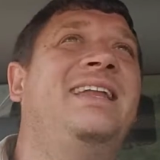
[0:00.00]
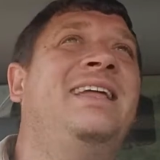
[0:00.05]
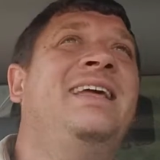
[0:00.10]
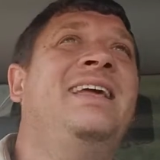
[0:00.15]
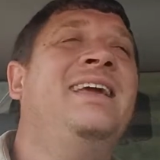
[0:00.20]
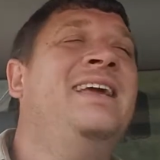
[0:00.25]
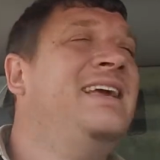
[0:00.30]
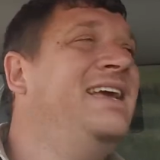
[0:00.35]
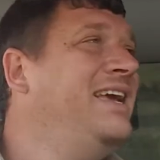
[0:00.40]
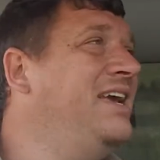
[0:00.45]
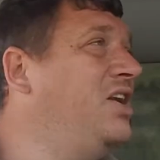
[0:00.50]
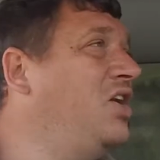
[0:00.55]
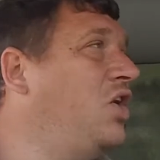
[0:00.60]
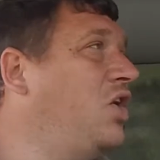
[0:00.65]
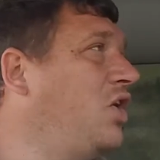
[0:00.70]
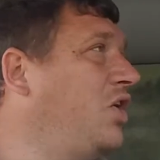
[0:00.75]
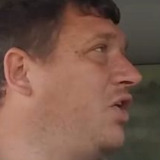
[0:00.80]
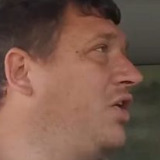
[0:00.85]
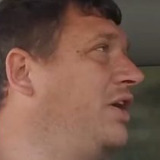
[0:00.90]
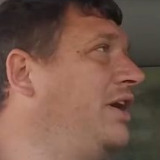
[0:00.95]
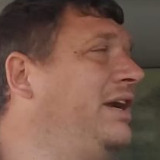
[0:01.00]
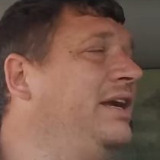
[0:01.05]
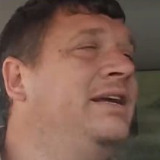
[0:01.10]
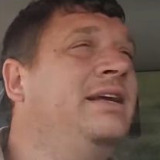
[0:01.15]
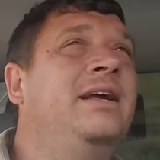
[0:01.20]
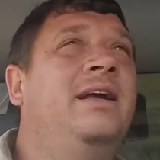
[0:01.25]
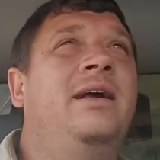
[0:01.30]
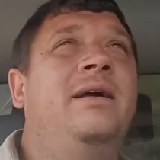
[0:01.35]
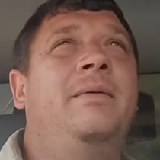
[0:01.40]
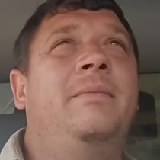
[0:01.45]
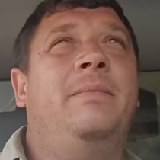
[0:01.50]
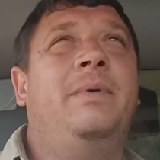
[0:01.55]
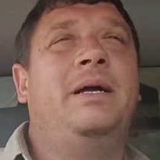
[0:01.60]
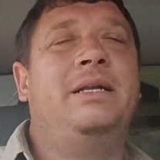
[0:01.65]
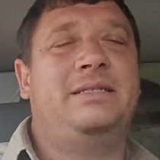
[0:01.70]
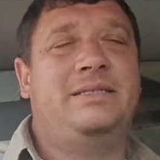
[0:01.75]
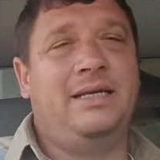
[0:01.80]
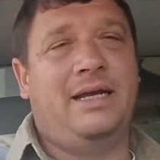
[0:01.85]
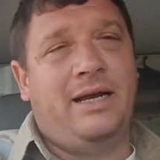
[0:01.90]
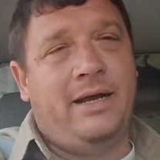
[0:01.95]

in a hurry. But